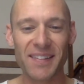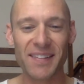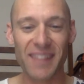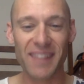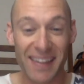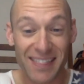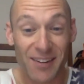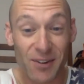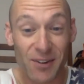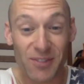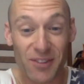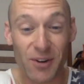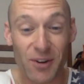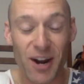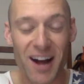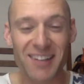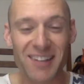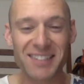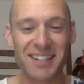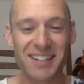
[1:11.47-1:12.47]
like they're they're
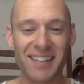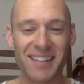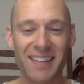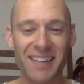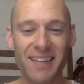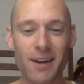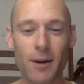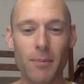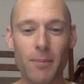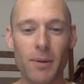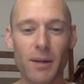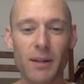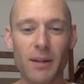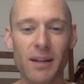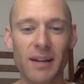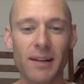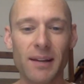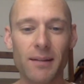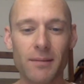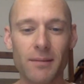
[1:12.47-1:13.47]
constantly there, but
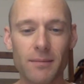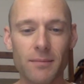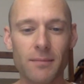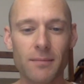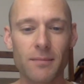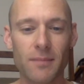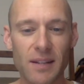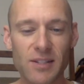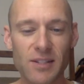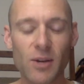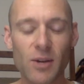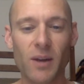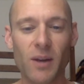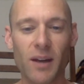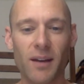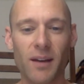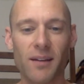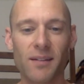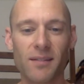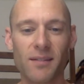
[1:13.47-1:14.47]
like it's
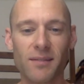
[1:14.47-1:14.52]
okay.